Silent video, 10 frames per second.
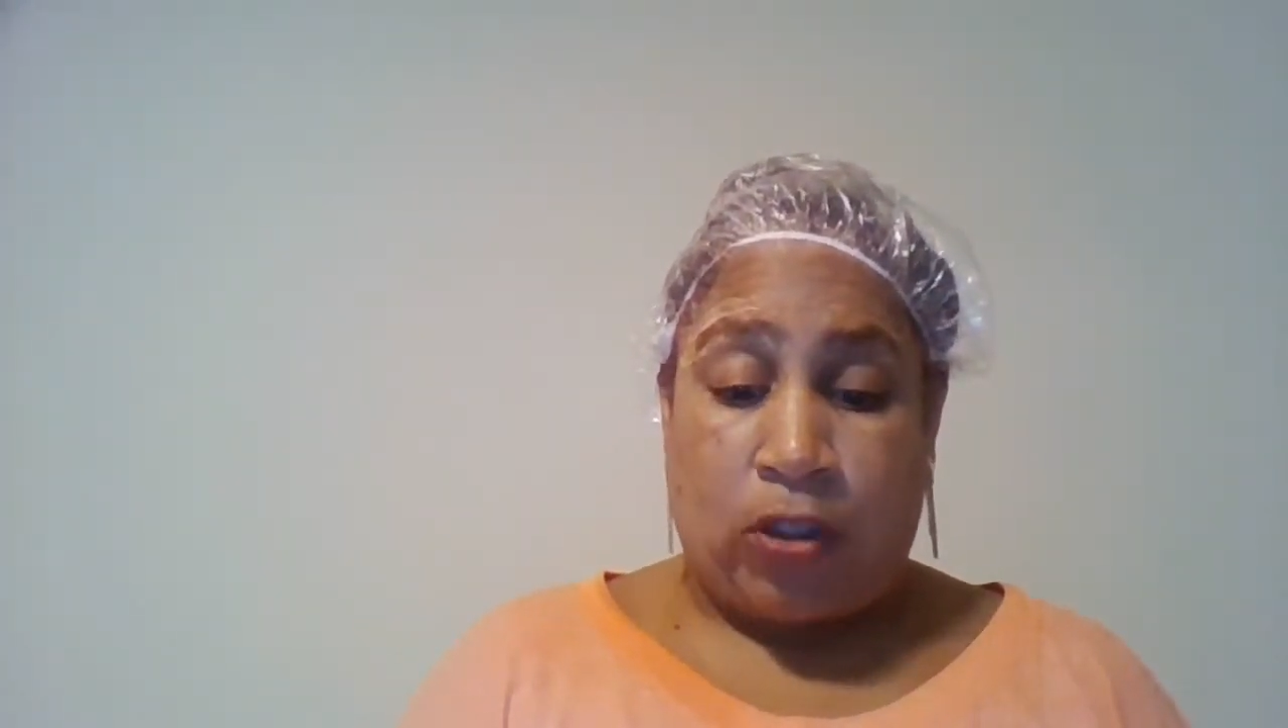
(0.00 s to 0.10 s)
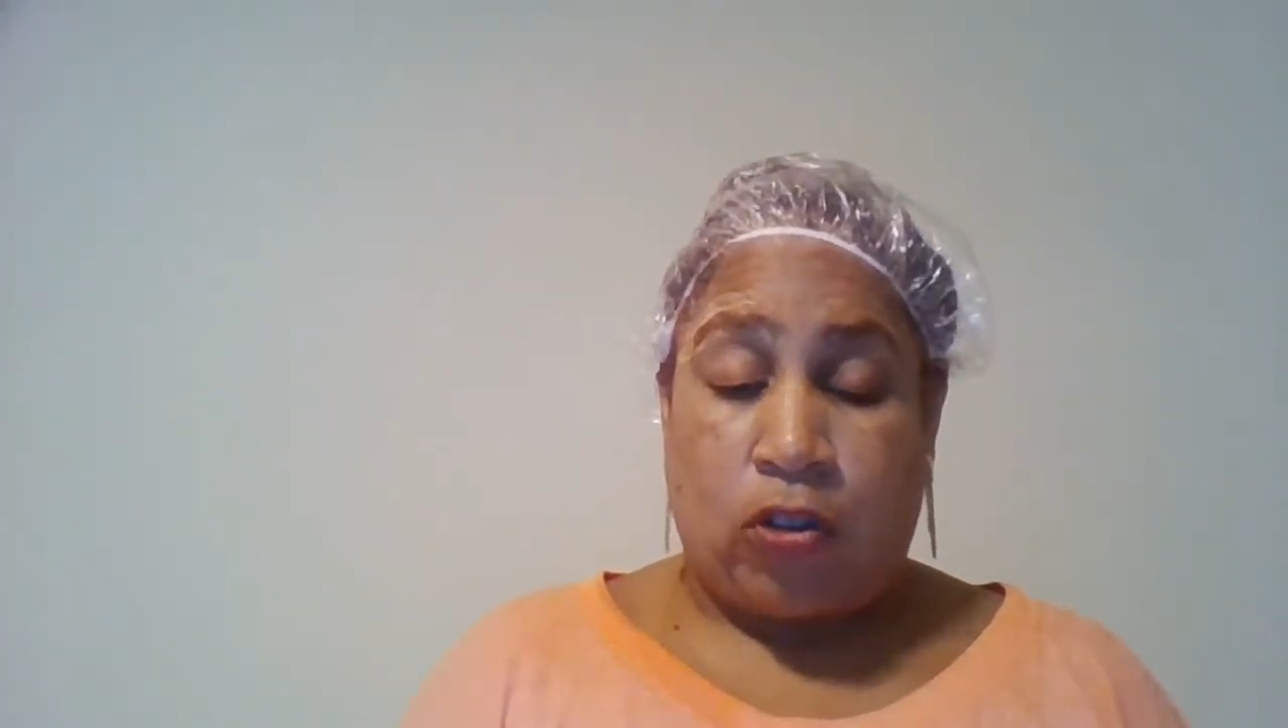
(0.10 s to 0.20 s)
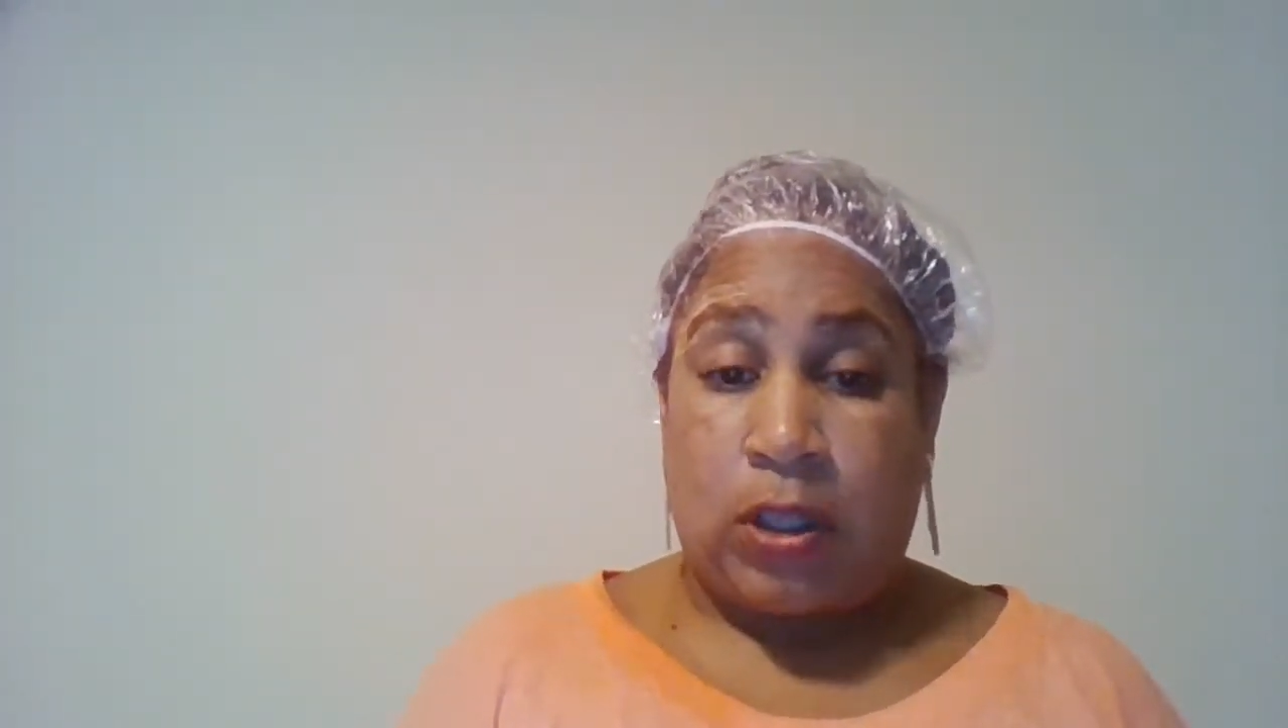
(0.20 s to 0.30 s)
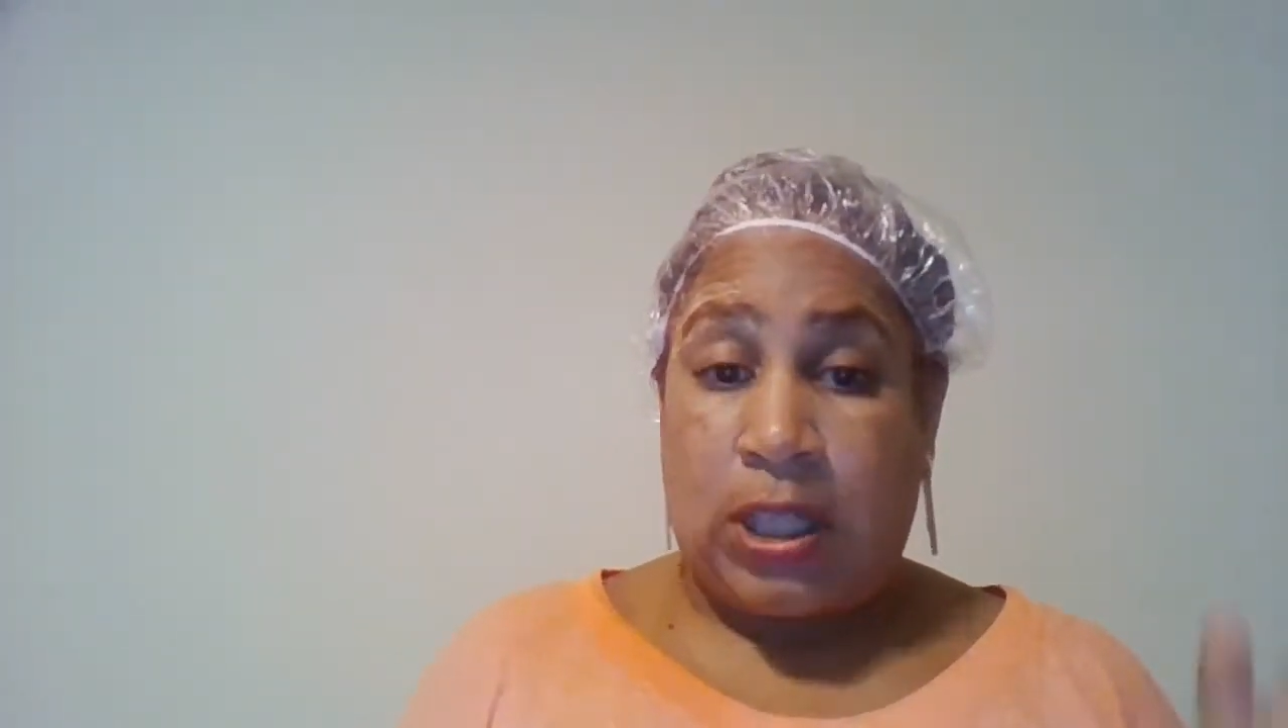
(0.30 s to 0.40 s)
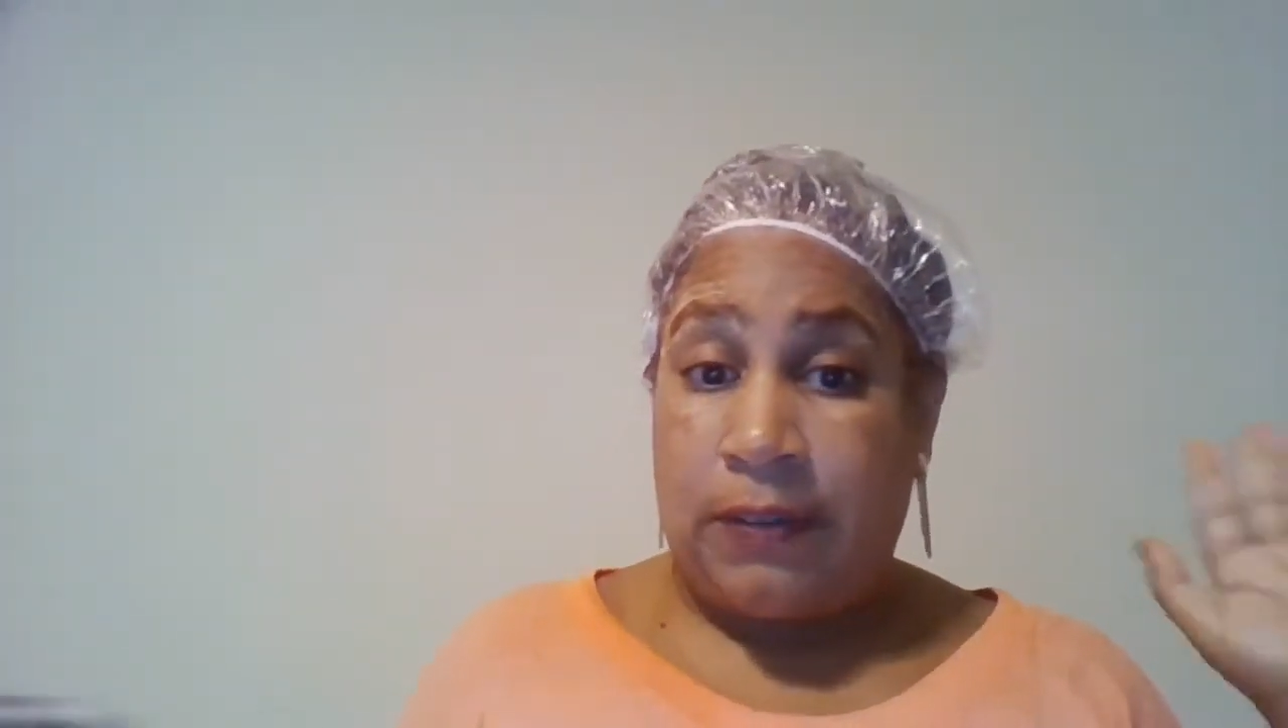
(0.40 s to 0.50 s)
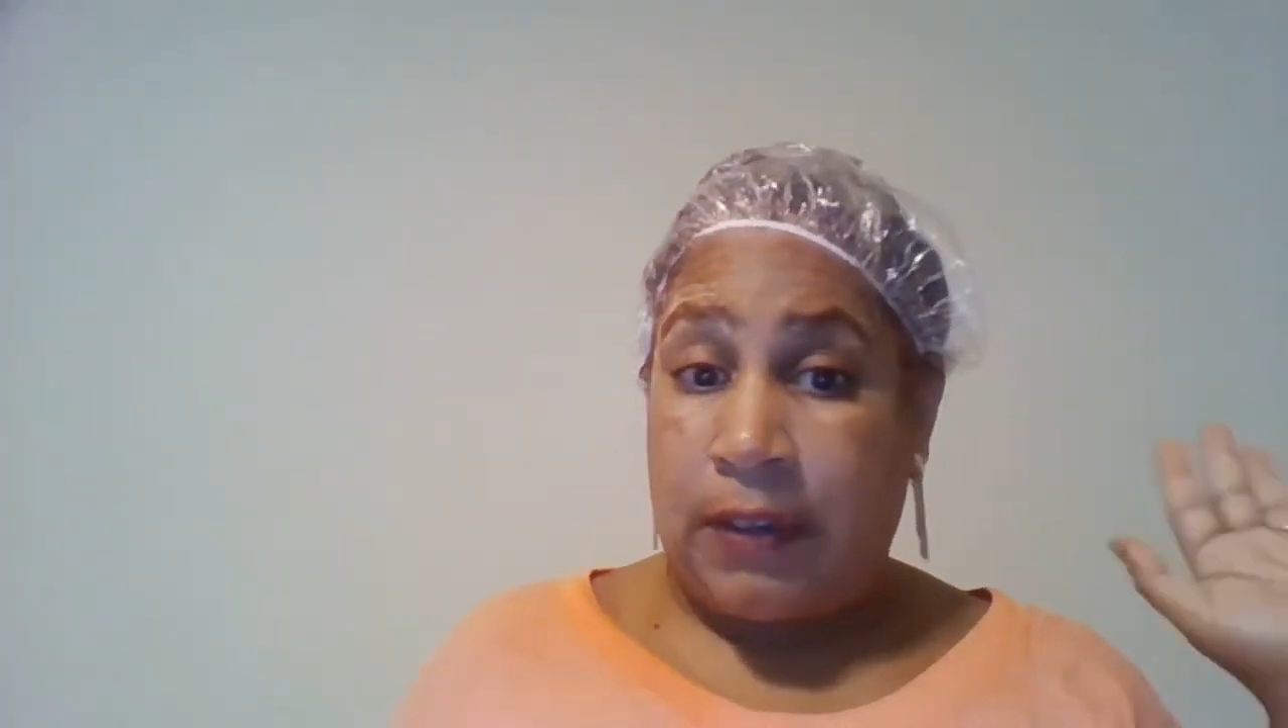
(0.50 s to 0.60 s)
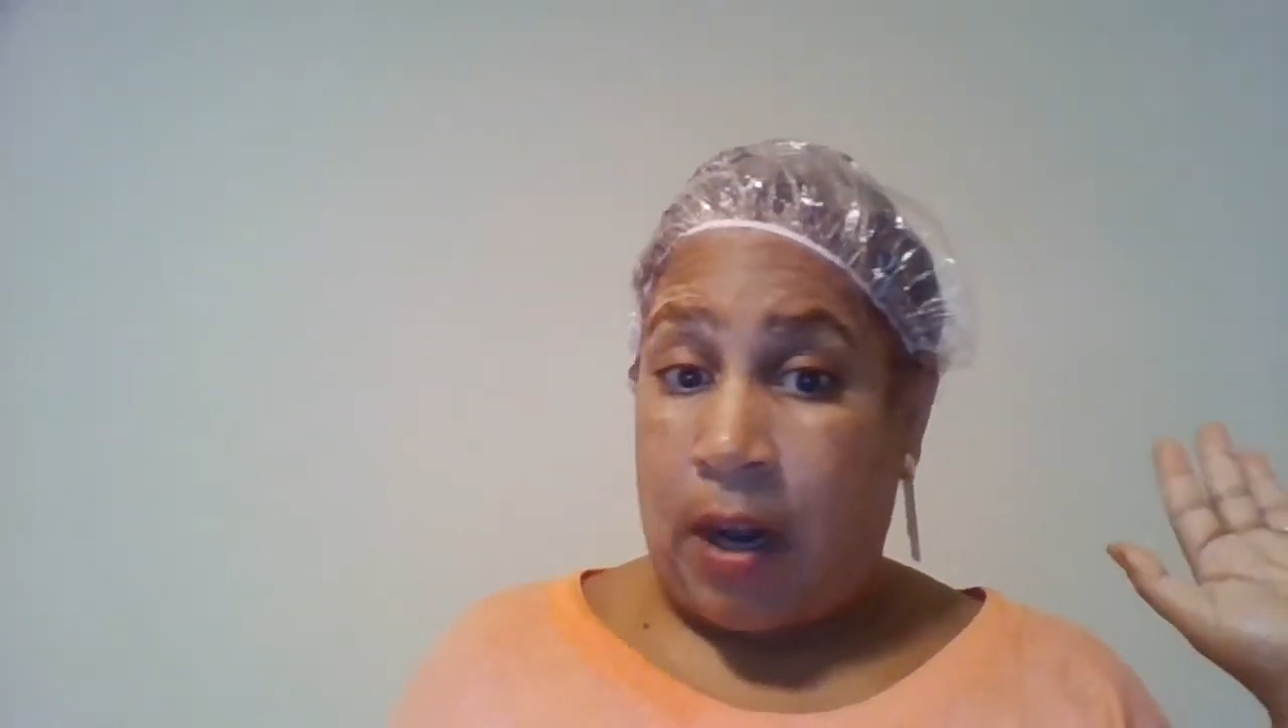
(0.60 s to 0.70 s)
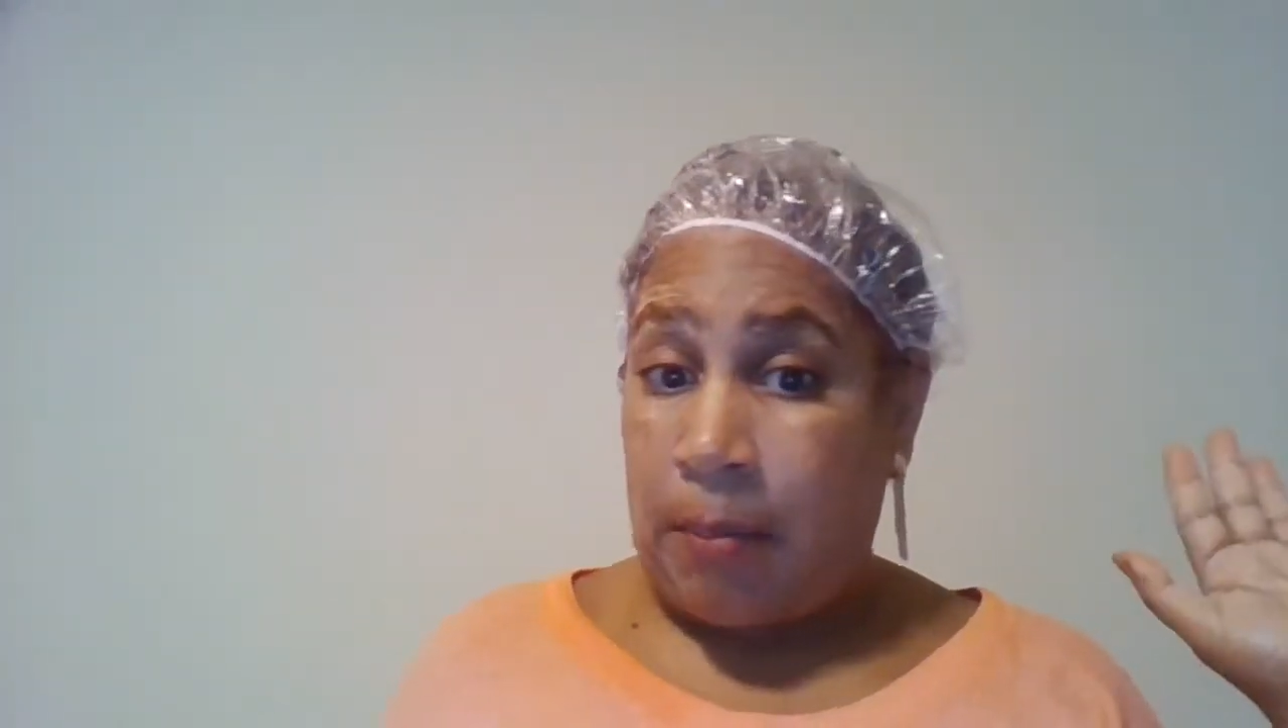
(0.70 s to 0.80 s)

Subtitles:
to leave it on